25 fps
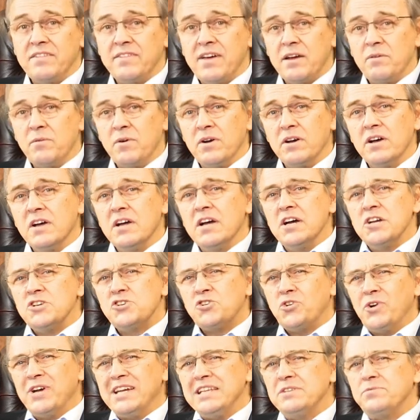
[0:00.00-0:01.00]
they were
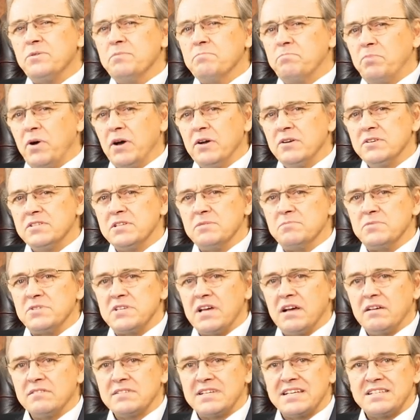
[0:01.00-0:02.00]
trying to impose
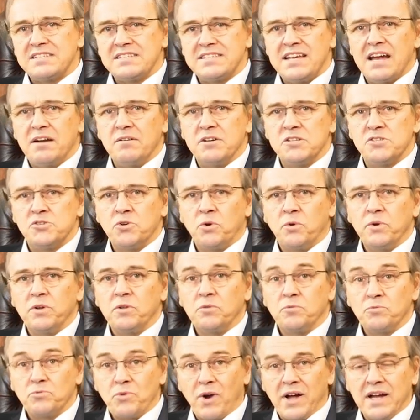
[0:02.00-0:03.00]
themselves as
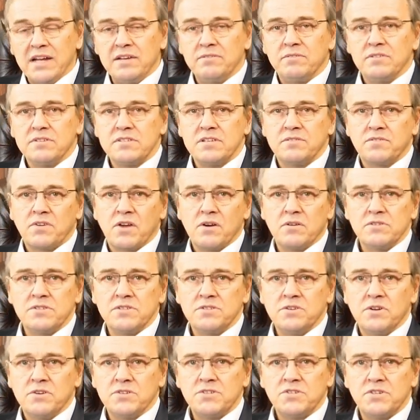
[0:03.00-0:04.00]
territorial rivals of Cosa
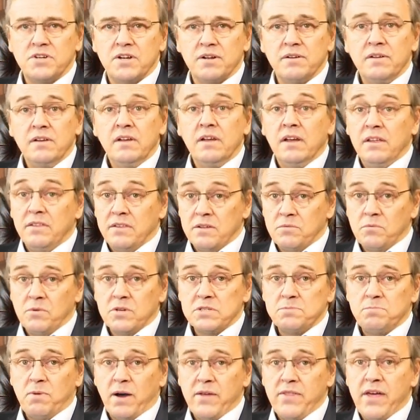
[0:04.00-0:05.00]
Nostra, that
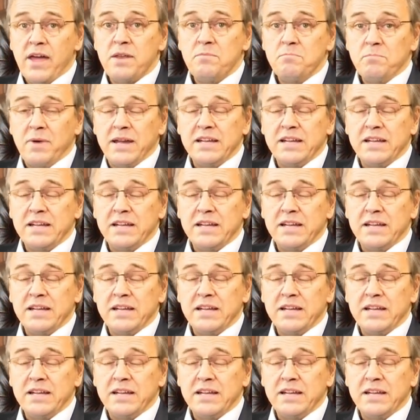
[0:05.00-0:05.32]
was by then